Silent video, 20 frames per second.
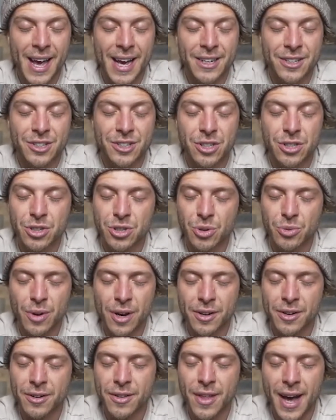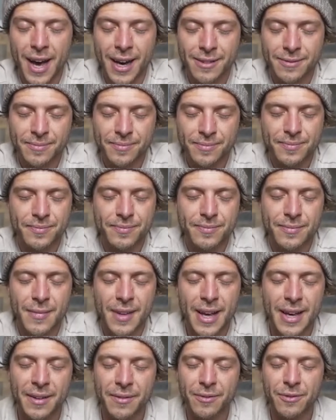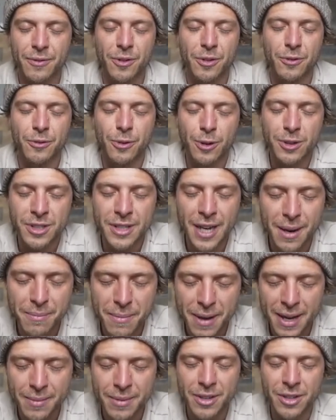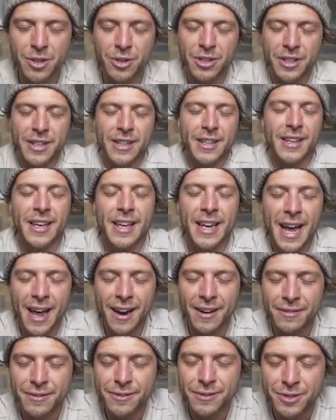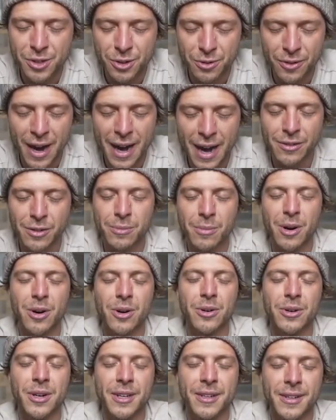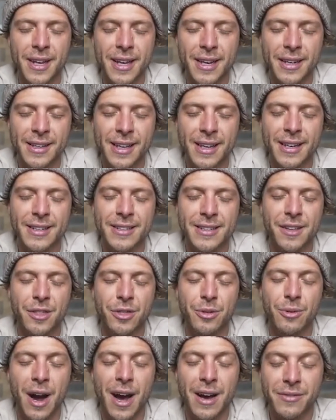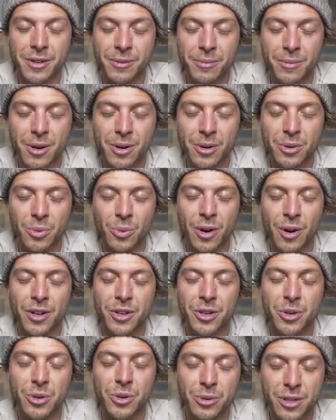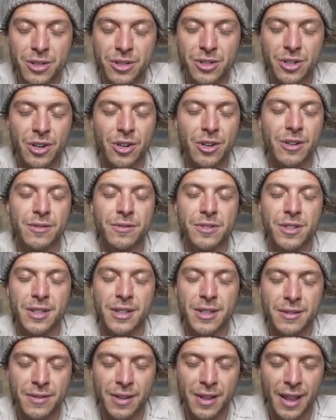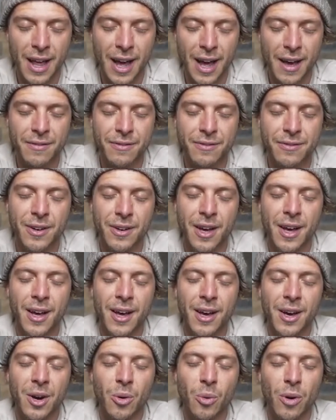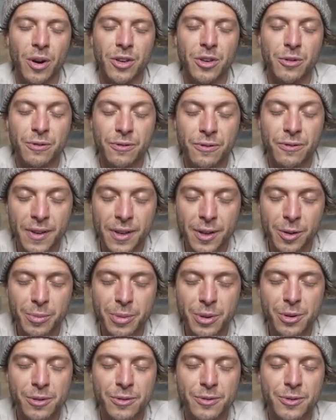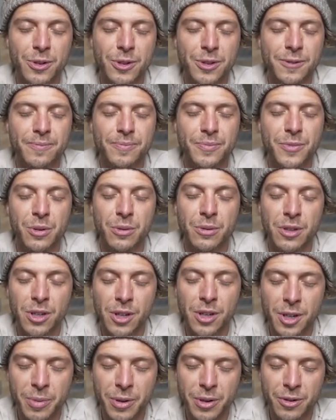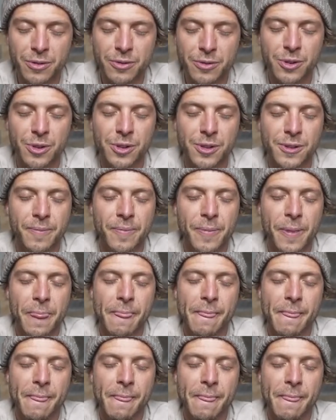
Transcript: And just to surrender that. And for the first time, maybe to get out of survival mode and, and get into thriving mode where you deserve to live a life where you feel beautiful, you look beautiful,